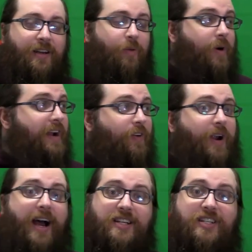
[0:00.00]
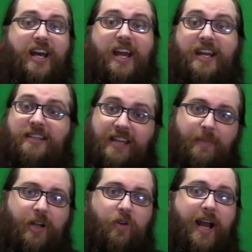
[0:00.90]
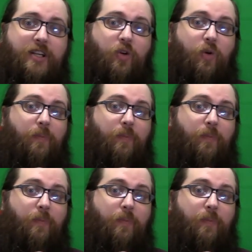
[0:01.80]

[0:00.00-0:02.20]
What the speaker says: Whenever I say Democrats or